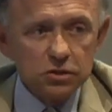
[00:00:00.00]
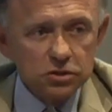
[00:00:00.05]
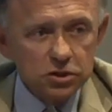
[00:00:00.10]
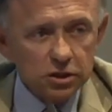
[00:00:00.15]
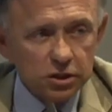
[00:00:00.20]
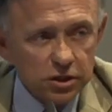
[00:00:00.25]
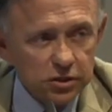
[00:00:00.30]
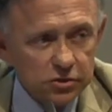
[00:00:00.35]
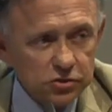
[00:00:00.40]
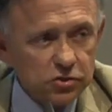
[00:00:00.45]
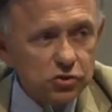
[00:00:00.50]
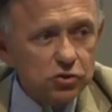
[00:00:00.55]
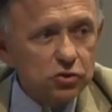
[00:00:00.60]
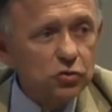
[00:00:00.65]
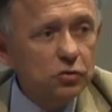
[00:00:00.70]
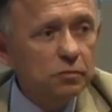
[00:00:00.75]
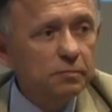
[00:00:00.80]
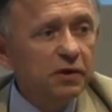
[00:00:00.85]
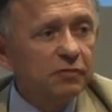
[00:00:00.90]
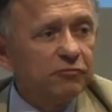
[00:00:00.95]
to
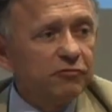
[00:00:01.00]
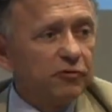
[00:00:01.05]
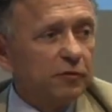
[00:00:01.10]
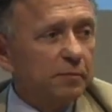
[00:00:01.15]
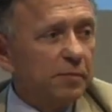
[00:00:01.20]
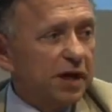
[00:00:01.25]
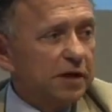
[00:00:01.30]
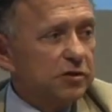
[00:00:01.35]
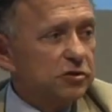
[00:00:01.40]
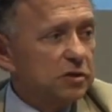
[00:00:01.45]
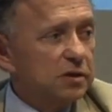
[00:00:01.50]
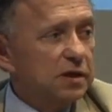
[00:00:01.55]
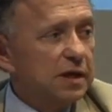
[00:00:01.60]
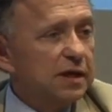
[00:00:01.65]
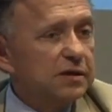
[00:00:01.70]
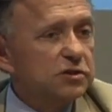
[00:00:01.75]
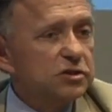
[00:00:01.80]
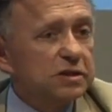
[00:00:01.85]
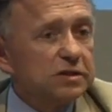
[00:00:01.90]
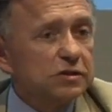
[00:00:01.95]
consume information,
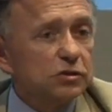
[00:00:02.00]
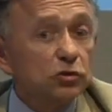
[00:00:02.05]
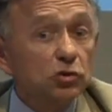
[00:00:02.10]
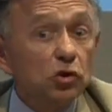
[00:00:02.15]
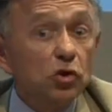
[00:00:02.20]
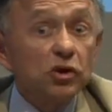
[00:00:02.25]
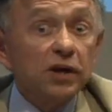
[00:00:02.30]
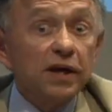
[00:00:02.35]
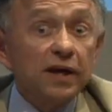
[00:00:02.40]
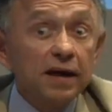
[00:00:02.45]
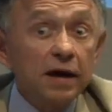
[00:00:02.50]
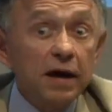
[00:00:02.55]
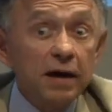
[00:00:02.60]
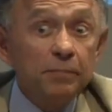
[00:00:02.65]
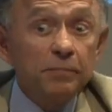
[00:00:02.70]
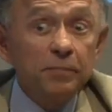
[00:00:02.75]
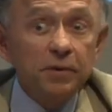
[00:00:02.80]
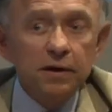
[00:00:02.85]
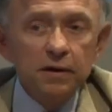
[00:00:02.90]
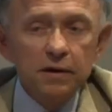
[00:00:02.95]
not just looking
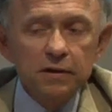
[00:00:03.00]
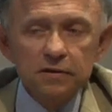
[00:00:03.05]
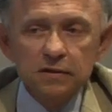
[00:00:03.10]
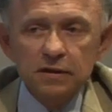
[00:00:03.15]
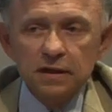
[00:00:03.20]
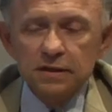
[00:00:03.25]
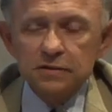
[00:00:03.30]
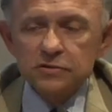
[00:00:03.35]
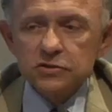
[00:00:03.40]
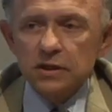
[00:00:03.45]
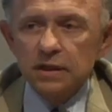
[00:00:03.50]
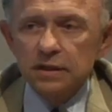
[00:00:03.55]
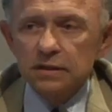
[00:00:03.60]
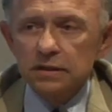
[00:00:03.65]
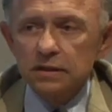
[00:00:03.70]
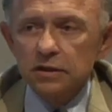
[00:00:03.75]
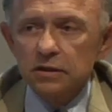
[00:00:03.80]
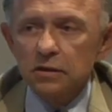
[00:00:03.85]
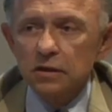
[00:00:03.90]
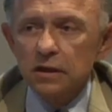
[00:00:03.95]
up things on
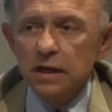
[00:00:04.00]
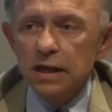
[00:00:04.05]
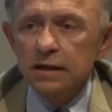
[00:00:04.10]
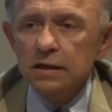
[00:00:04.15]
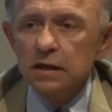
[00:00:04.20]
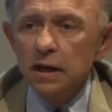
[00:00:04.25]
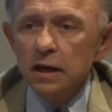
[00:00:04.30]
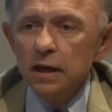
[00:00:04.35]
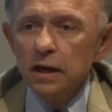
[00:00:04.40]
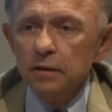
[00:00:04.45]
the internet,